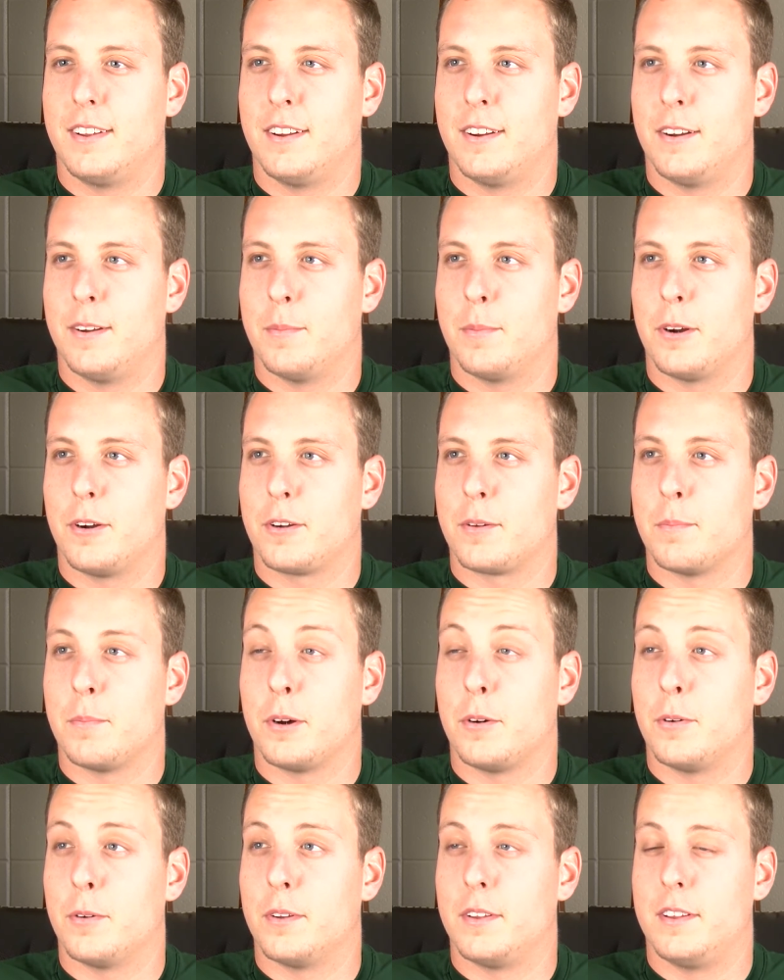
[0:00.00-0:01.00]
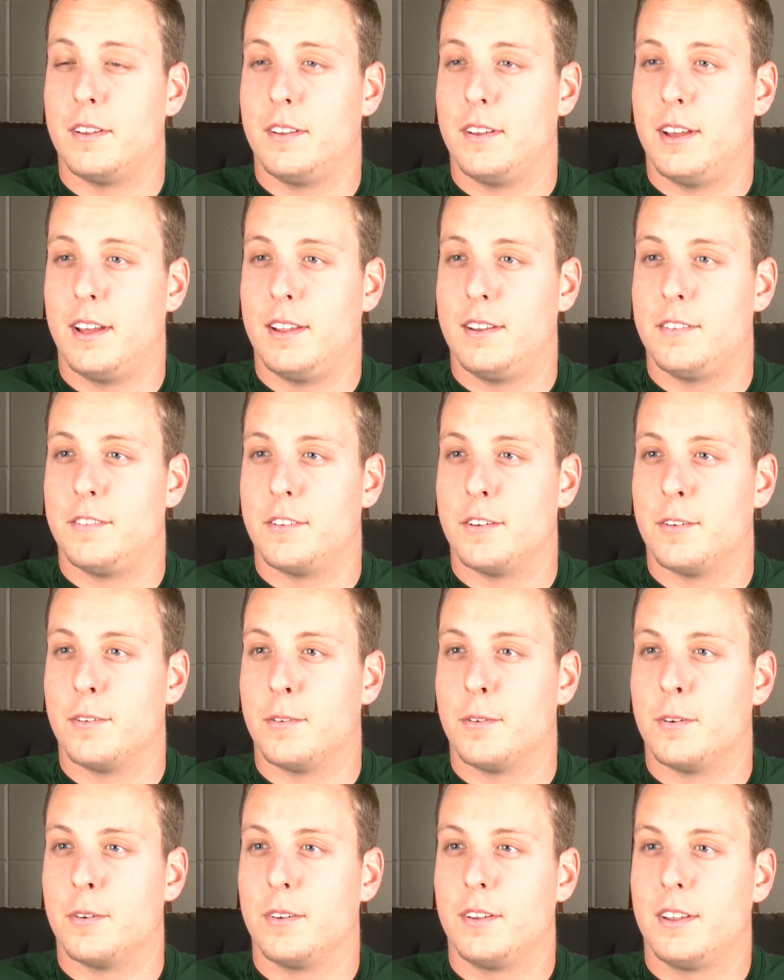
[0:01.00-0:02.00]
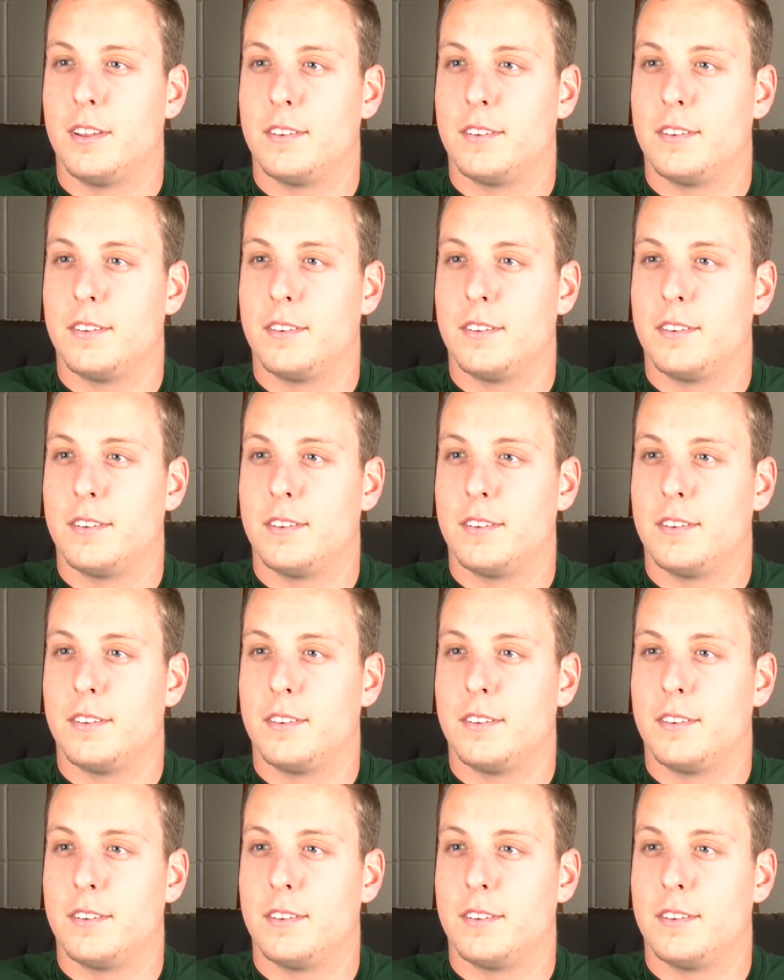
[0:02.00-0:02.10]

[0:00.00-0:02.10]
or a broken bone in general.